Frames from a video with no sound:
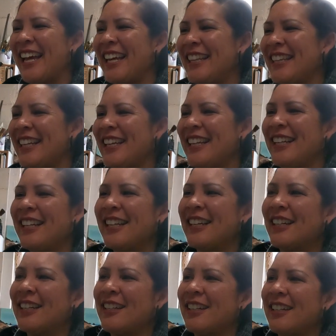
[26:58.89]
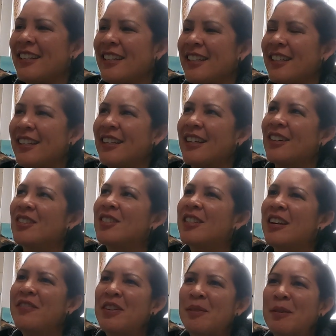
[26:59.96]
And then I was
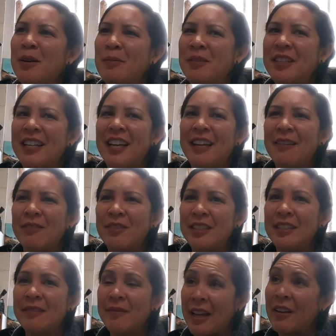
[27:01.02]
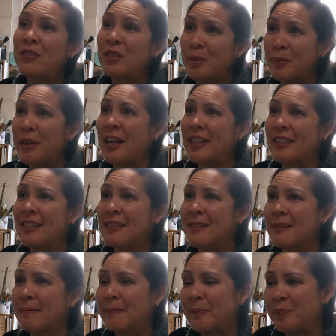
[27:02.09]
driving him home one night after
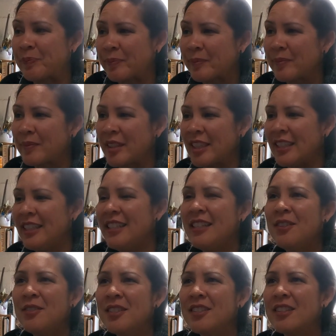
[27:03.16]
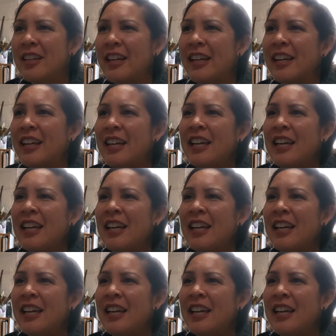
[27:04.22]
practice, and he was like,